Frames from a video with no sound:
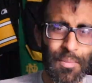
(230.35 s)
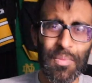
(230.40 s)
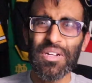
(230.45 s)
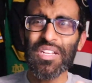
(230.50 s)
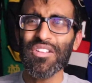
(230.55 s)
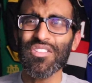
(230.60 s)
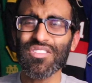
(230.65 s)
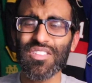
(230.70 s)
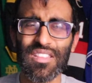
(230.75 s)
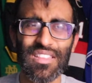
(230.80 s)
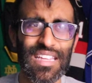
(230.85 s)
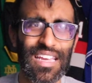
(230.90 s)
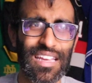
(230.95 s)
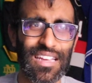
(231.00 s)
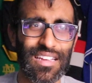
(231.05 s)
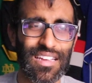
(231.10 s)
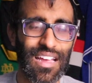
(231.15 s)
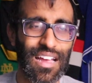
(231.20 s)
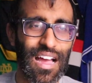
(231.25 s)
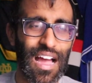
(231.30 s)
But here's the
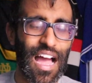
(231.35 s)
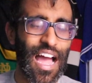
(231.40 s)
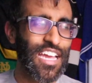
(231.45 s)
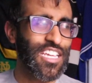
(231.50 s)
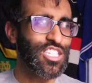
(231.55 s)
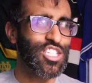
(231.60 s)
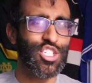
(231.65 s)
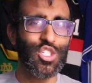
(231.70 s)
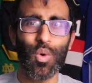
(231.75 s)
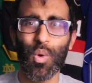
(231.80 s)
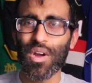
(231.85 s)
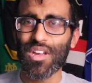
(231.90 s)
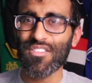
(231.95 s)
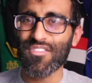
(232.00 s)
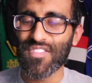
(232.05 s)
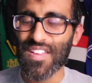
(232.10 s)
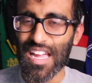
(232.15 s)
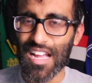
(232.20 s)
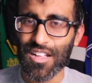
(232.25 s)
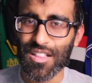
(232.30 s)
thing, I join
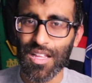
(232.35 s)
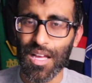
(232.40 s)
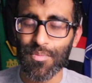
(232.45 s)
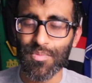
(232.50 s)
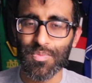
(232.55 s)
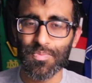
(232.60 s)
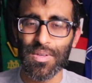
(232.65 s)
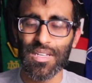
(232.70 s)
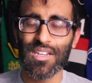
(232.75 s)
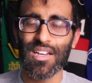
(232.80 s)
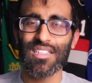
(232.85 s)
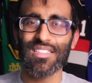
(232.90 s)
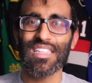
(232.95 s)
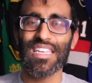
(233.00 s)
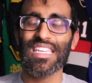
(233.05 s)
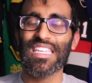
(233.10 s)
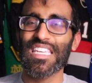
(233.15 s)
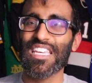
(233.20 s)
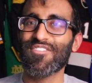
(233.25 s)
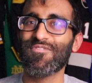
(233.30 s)
fan clubs because they
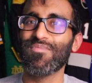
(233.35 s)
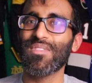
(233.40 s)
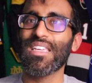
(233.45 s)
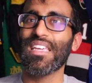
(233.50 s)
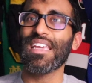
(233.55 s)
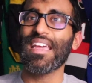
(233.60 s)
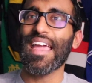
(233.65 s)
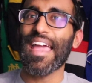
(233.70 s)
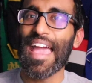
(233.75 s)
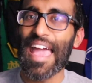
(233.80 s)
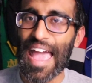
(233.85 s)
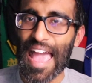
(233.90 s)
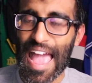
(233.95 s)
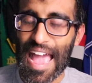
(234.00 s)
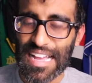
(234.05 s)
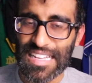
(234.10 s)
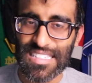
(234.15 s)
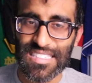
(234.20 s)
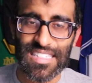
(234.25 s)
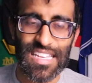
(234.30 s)
give me
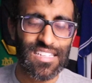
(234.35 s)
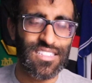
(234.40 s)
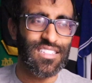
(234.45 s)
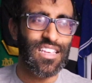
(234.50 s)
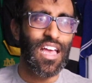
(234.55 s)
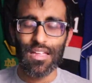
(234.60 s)
access.